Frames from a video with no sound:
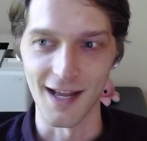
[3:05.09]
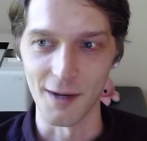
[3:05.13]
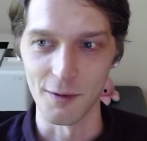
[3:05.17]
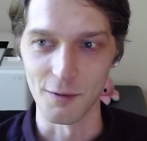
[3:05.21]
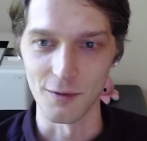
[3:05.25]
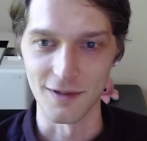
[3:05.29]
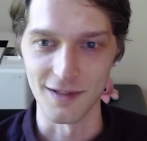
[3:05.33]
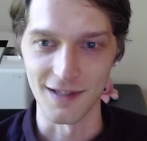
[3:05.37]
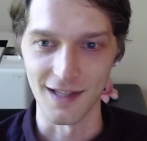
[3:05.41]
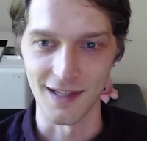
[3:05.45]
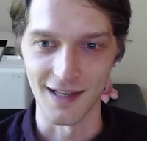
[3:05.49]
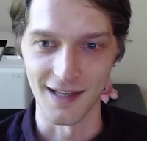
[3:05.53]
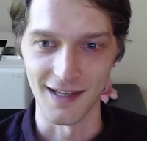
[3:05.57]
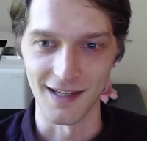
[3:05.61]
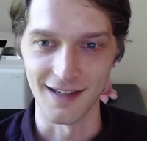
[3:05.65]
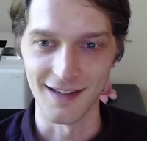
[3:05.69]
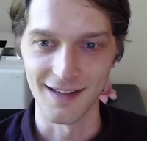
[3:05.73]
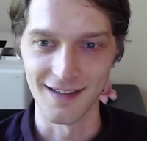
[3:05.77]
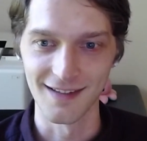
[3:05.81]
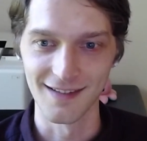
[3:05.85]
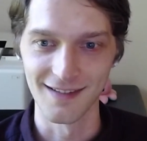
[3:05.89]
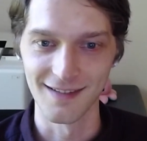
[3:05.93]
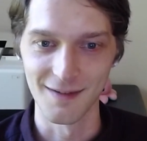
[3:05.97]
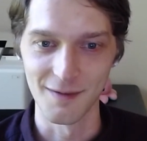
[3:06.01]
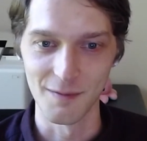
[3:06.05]
And I was
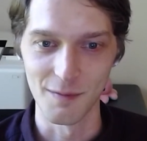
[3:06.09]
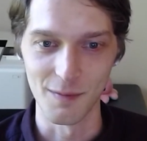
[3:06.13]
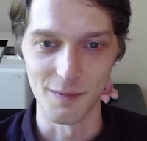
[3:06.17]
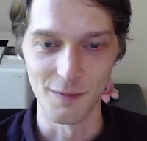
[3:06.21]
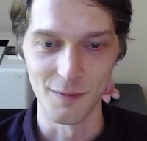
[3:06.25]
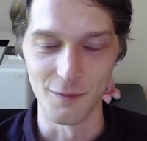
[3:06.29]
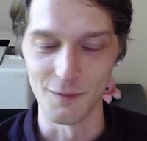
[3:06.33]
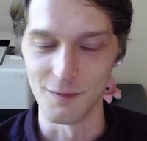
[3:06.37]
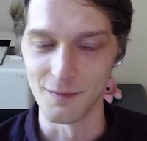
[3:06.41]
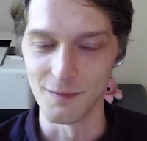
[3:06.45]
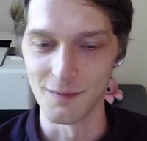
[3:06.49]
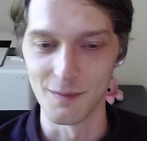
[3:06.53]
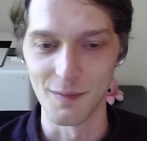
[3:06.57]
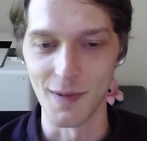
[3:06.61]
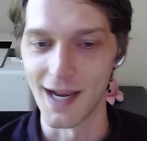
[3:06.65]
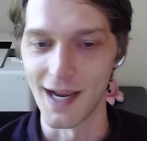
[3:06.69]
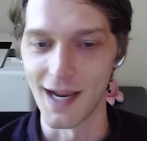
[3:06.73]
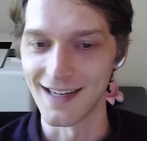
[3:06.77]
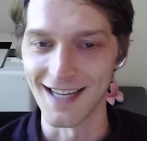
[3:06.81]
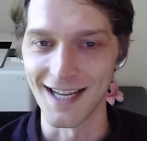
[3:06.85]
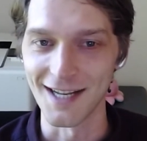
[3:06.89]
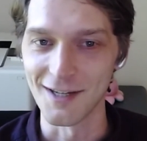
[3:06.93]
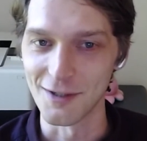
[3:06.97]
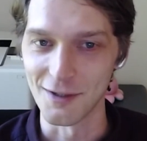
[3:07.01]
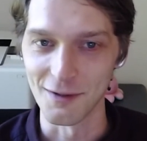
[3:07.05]
like,
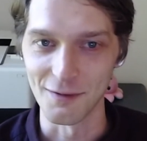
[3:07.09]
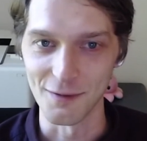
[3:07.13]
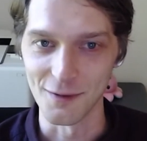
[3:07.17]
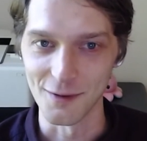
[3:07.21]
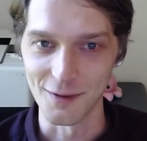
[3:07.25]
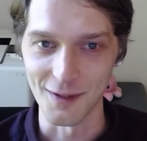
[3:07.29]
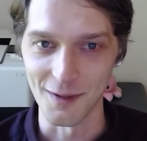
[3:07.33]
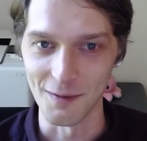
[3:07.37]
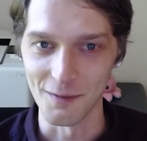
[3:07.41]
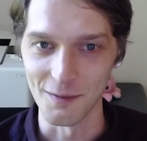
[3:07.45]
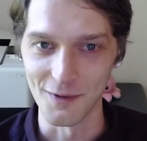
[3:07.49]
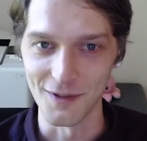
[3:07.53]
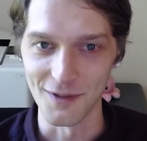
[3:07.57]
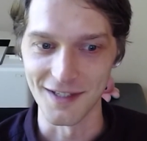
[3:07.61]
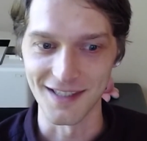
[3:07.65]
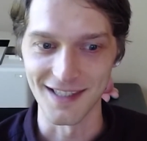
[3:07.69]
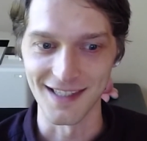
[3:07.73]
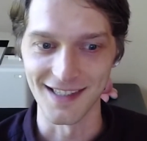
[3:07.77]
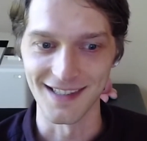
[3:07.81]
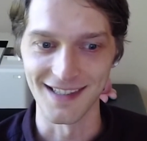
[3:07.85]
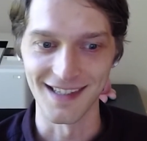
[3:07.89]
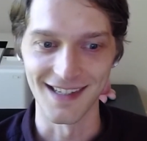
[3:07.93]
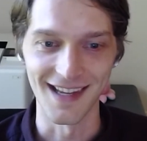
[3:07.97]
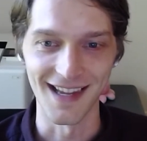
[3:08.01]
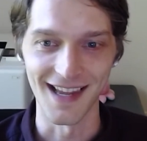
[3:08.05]
paying attention for some
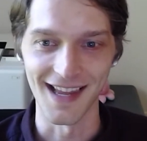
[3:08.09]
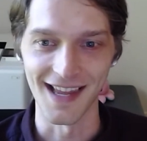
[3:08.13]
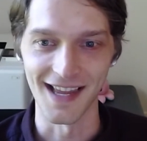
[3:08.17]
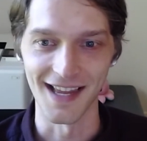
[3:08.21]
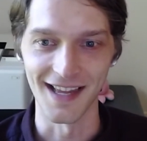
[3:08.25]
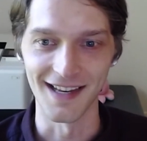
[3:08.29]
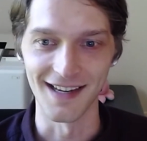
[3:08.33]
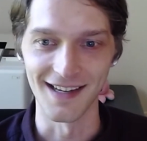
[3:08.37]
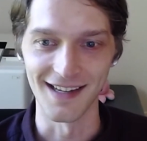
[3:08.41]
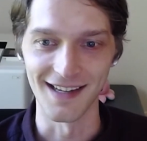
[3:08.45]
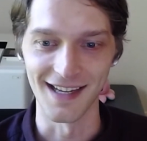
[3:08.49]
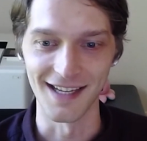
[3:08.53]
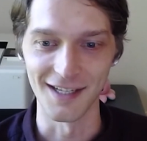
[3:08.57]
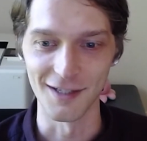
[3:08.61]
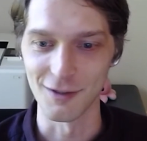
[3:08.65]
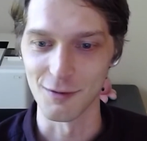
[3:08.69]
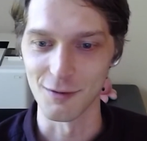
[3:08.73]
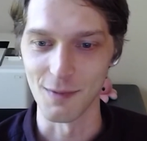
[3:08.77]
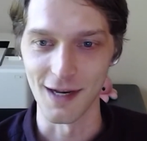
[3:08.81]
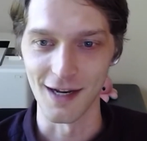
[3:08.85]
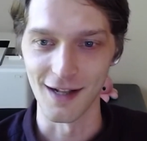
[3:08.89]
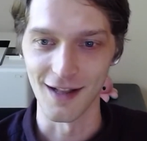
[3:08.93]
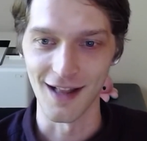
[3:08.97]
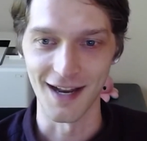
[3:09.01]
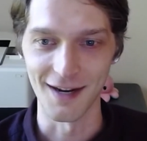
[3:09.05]
reason, and it
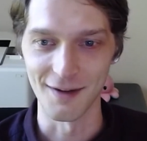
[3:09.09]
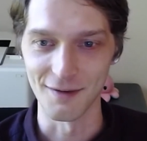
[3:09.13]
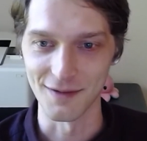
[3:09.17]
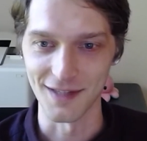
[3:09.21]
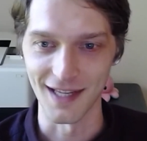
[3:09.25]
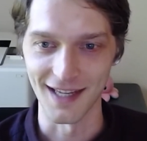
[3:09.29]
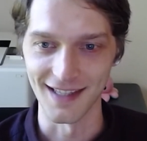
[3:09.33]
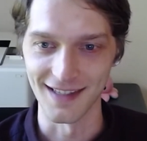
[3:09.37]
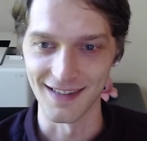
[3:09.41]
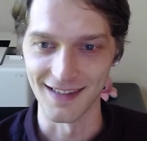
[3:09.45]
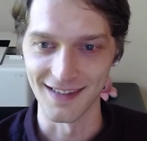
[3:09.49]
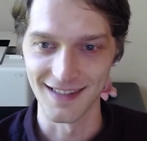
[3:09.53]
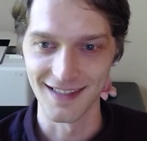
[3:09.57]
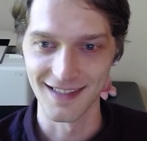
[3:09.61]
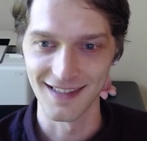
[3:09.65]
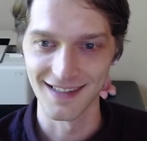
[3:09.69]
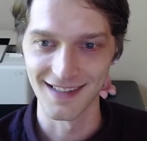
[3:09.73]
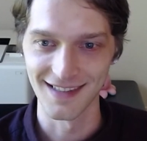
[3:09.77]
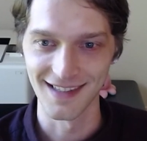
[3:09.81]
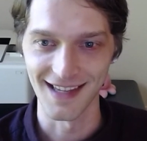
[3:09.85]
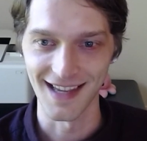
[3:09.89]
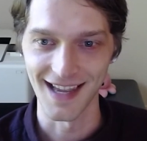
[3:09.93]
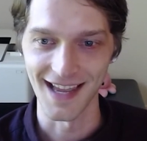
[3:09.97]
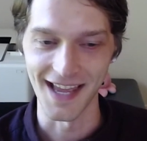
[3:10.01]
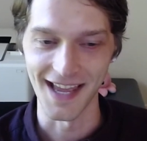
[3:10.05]
just made a lot of
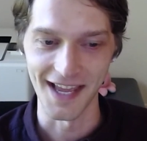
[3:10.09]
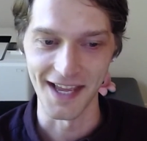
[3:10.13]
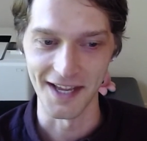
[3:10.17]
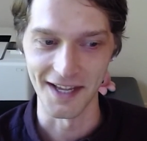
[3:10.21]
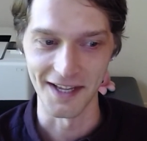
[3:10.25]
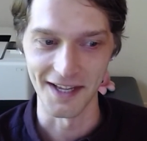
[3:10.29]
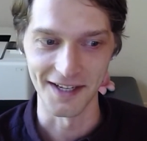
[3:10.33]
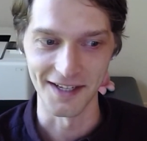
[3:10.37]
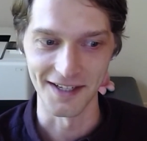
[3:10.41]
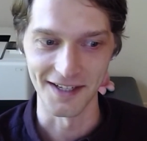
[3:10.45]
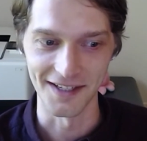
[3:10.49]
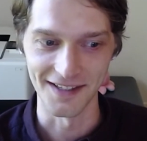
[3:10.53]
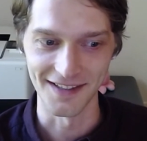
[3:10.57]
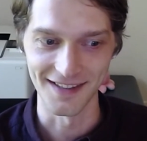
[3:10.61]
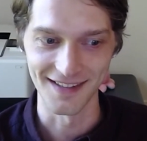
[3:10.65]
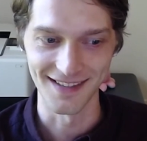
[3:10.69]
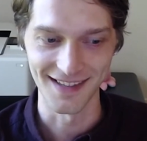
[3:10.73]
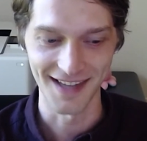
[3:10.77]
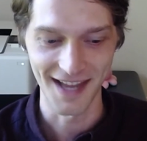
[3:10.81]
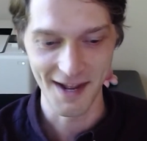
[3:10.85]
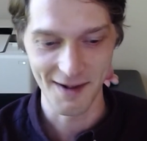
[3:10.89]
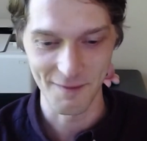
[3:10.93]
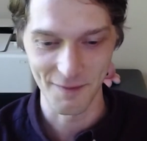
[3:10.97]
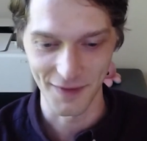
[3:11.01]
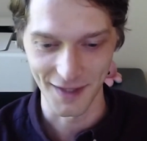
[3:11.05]
sense. And
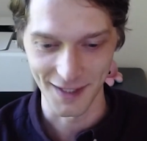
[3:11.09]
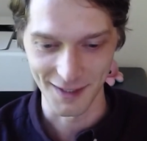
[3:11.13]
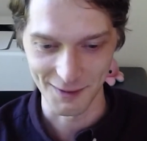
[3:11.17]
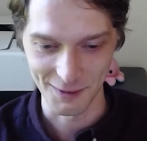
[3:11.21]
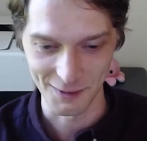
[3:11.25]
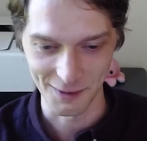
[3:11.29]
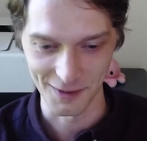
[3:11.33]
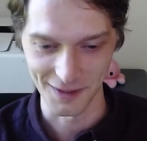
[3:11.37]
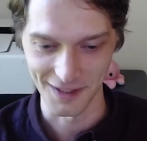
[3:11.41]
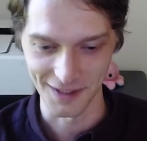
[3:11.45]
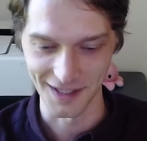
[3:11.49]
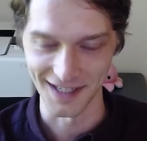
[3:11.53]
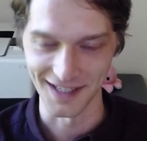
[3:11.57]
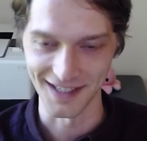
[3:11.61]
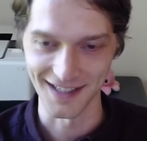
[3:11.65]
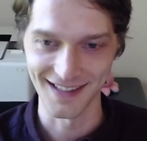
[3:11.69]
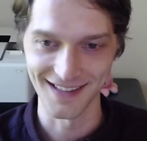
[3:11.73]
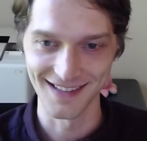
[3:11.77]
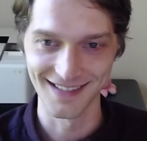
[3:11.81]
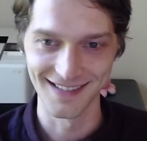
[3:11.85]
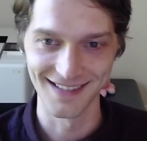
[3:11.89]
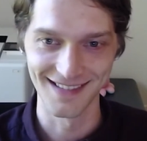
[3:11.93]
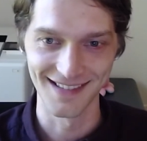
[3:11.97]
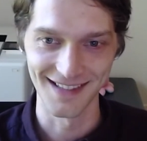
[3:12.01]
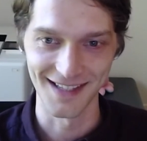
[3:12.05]
that's sort of like
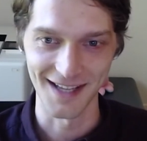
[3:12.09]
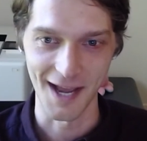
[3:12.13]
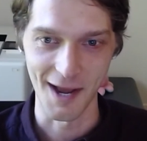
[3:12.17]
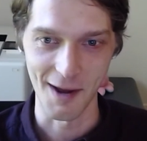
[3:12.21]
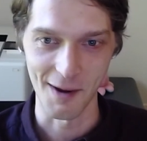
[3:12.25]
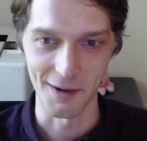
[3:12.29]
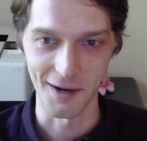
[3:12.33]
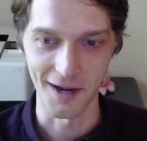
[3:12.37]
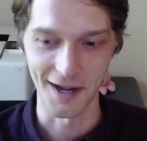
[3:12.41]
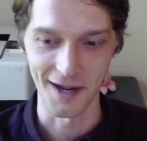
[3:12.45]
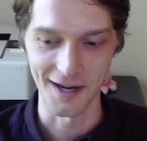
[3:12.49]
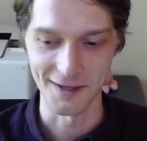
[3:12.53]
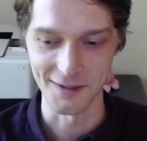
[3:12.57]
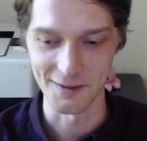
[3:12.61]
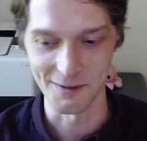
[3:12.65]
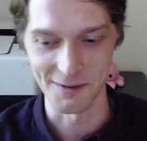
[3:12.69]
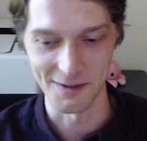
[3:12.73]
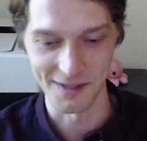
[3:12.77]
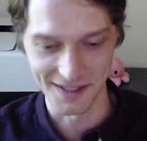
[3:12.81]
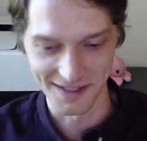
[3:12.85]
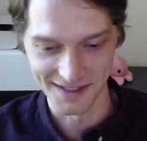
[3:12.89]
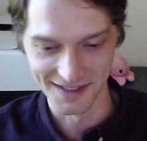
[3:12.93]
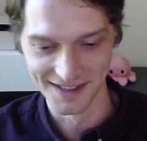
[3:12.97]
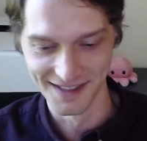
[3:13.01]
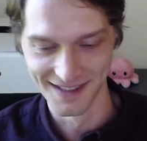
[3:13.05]
how I got
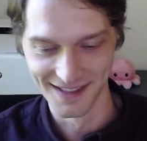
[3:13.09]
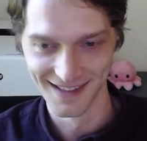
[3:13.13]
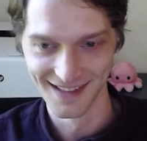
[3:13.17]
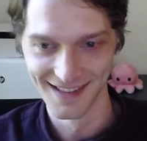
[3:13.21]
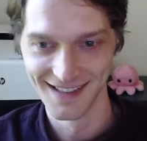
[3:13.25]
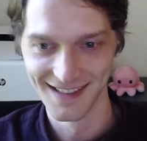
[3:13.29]
into it.